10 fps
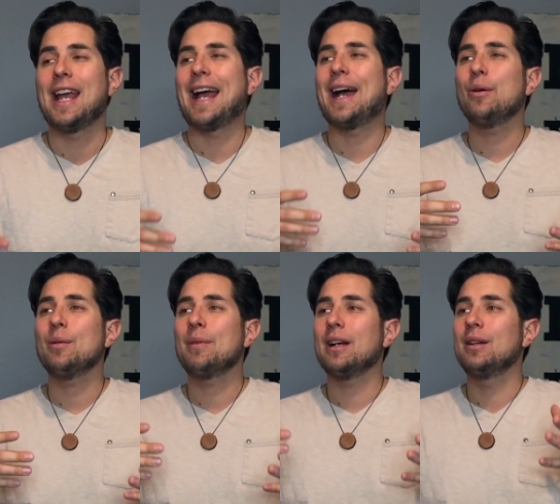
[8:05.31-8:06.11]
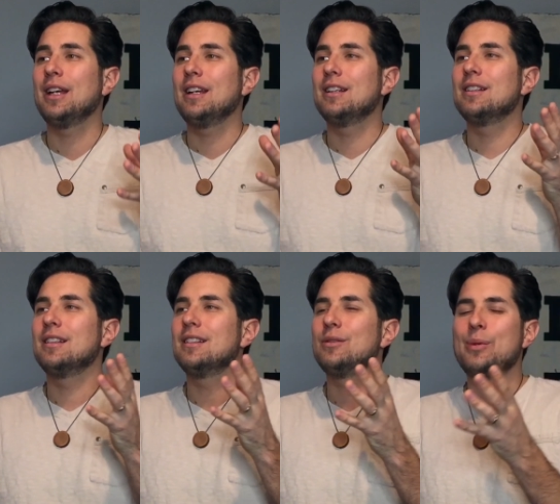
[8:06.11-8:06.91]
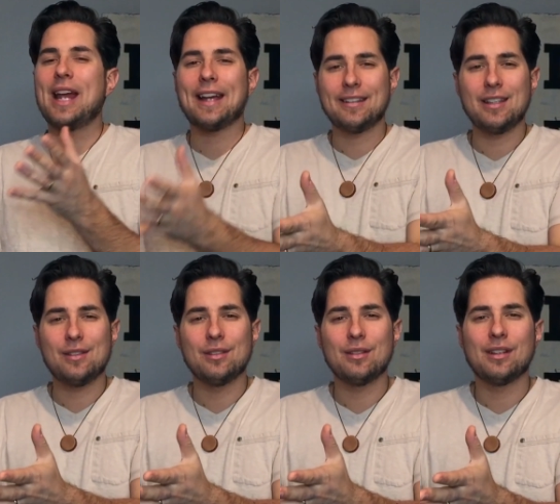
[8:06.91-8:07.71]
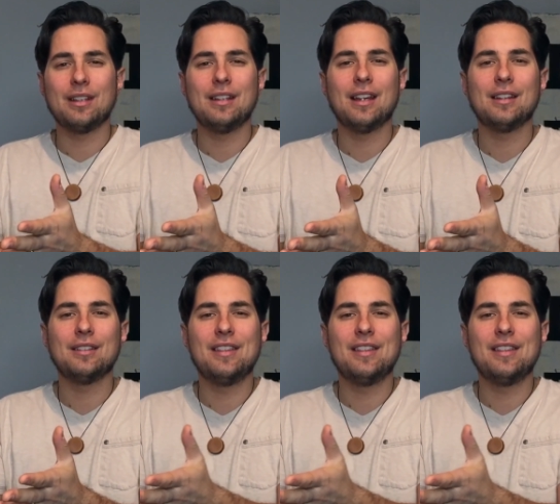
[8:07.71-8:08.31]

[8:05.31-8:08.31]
How am I reacting to uh, uh,